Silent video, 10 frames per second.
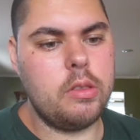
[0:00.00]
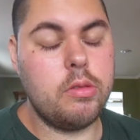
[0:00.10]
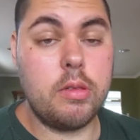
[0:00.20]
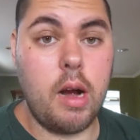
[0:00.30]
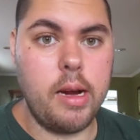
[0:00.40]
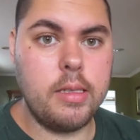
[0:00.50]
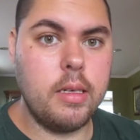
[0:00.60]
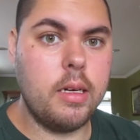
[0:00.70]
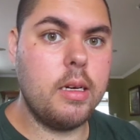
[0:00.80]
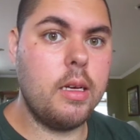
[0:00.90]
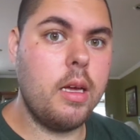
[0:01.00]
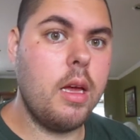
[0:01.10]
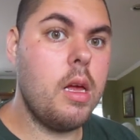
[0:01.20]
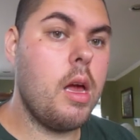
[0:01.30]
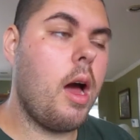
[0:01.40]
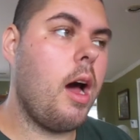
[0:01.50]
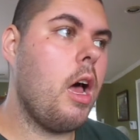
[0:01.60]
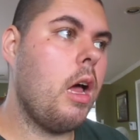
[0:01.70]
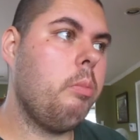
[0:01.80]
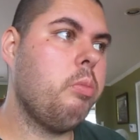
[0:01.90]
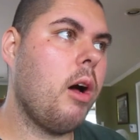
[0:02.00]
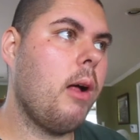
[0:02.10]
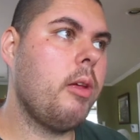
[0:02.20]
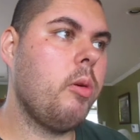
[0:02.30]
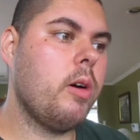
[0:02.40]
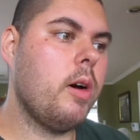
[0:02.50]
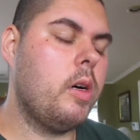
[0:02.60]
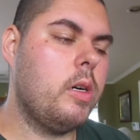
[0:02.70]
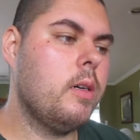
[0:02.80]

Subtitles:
tricycle, I probably will